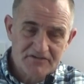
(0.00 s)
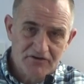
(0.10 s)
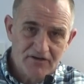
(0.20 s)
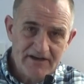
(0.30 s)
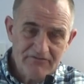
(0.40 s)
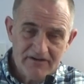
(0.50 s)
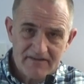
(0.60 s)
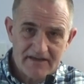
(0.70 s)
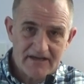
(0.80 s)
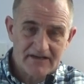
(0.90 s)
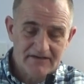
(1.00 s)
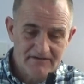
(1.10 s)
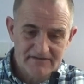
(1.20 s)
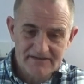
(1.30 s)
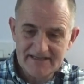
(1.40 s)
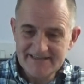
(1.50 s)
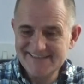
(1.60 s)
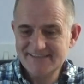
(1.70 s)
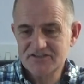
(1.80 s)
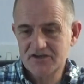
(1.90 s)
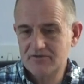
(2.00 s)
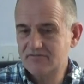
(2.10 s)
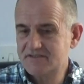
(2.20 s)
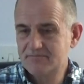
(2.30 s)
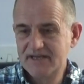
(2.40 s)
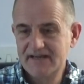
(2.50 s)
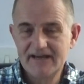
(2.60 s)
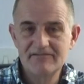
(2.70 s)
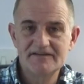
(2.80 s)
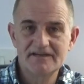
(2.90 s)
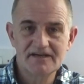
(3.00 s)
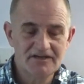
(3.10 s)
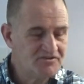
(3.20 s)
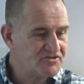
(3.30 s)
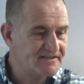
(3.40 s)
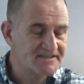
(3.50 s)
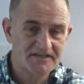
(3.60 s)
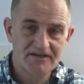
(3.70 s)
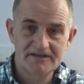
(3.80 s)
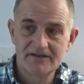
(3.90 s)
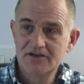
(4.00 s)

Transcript: Not everything is going to be out in the countryside.